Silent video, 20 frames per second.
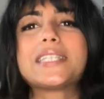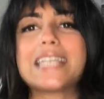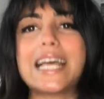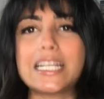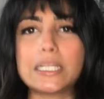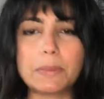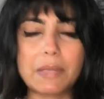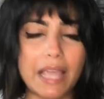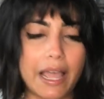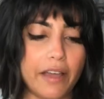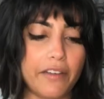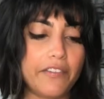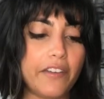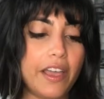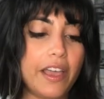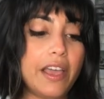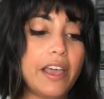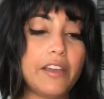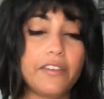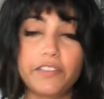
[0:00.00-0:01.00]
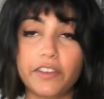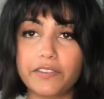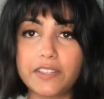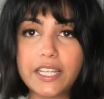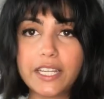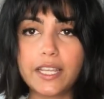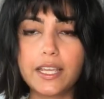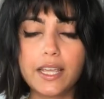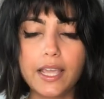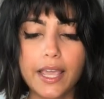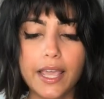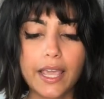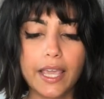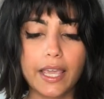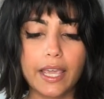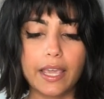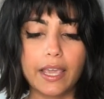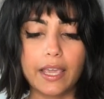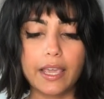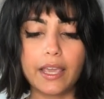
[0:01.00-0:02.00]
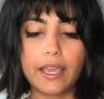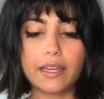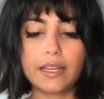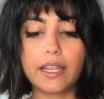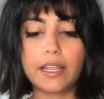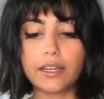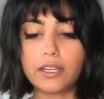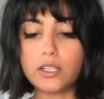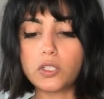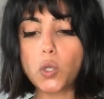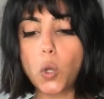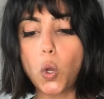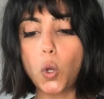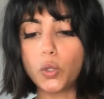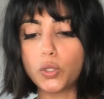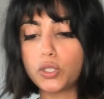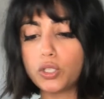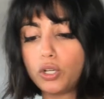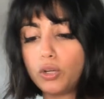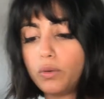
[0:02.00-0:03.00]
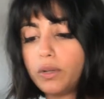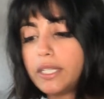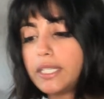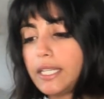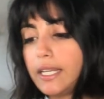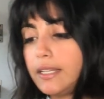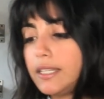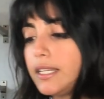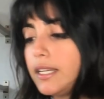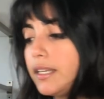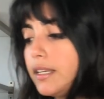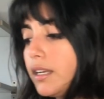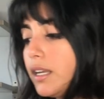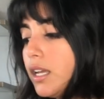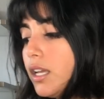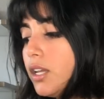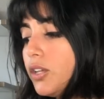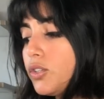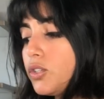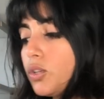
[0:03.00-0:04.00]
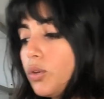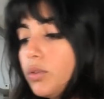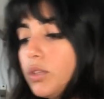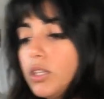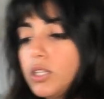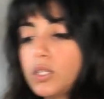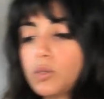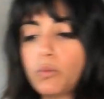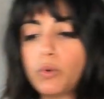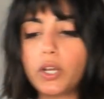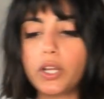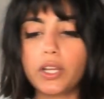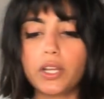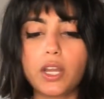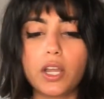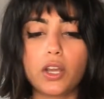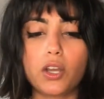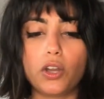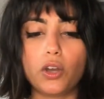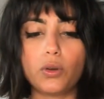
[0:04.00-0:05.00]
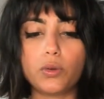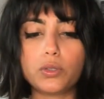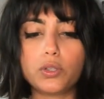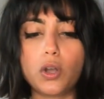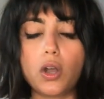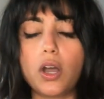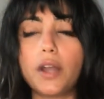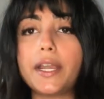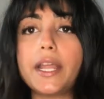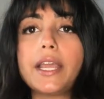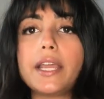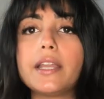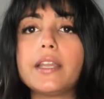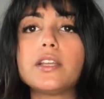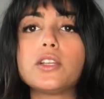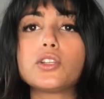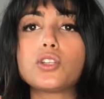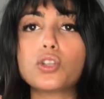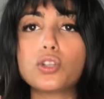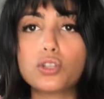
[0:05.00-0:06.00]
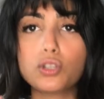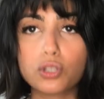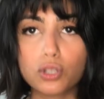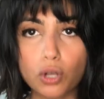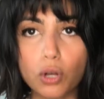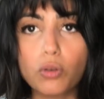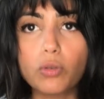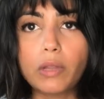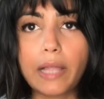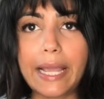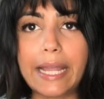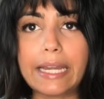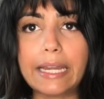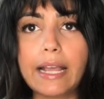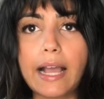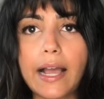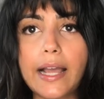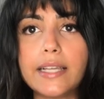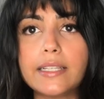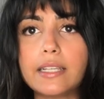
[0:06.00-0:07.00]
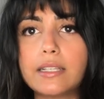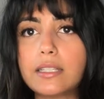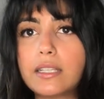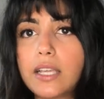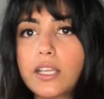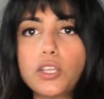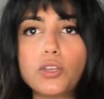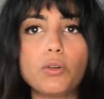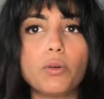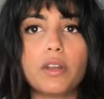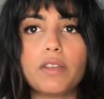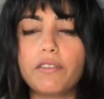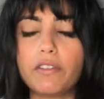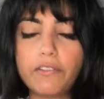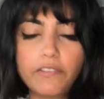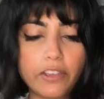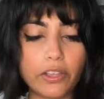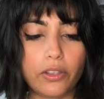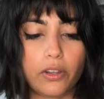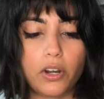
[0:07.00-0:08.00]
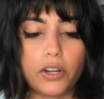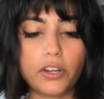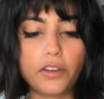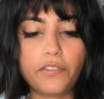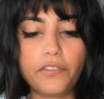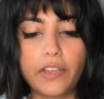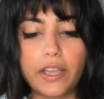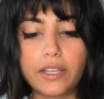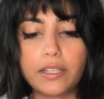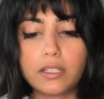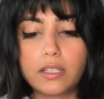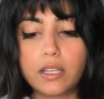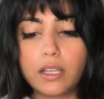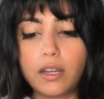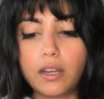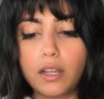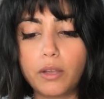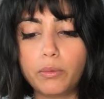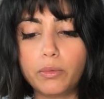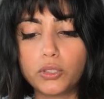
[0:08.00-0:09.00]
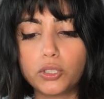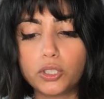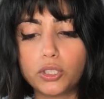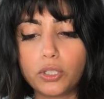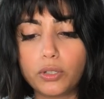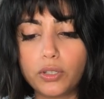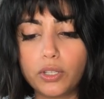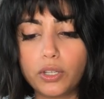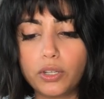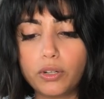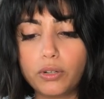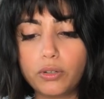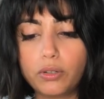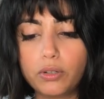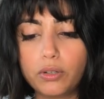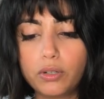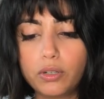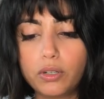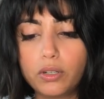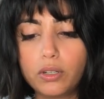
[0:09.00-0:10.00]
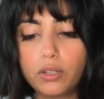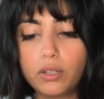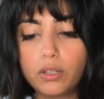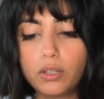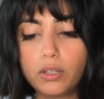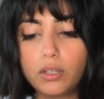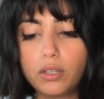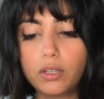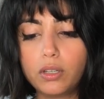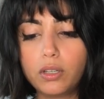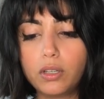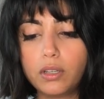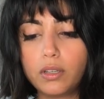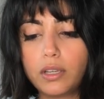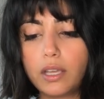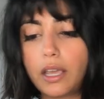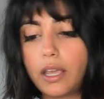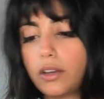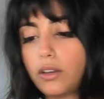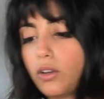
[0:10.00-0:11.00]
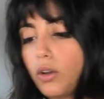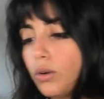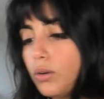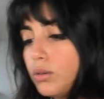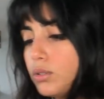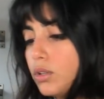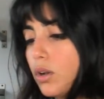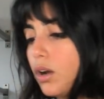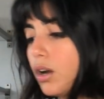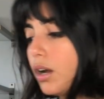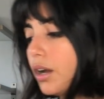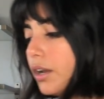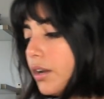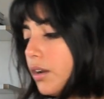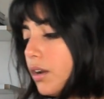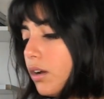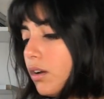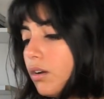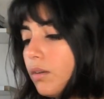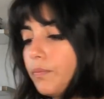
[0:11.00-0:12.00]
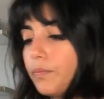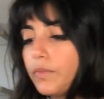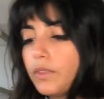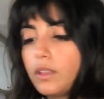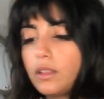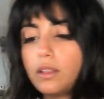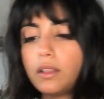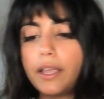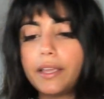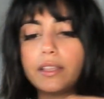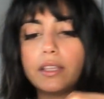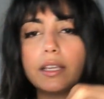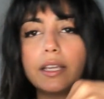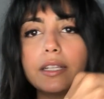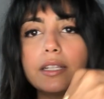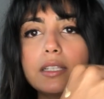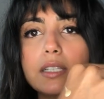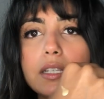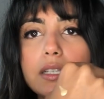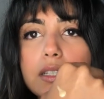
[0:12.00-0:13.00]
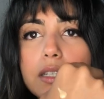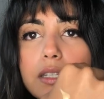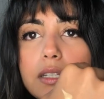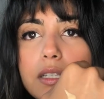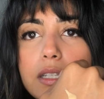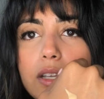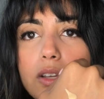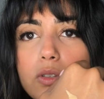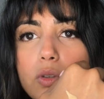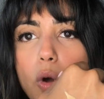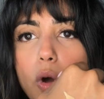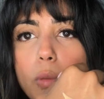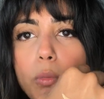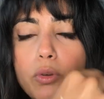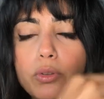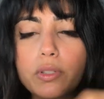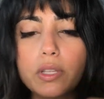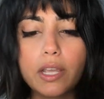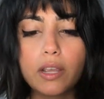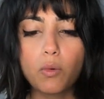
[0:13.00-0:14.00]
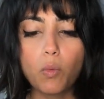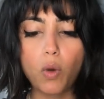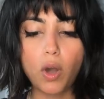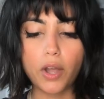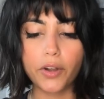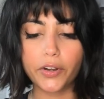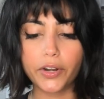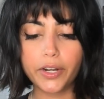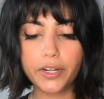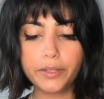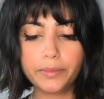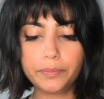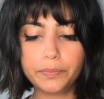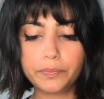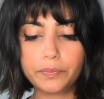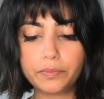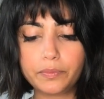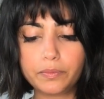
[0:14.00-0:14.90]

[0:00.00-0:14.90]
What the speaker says: SPF 50, and it is also tinted. So this one goes on, it is so light, guys. It's like you don't even feel it on your face, and I will show you. It goes on, like, the consistency is almost like water.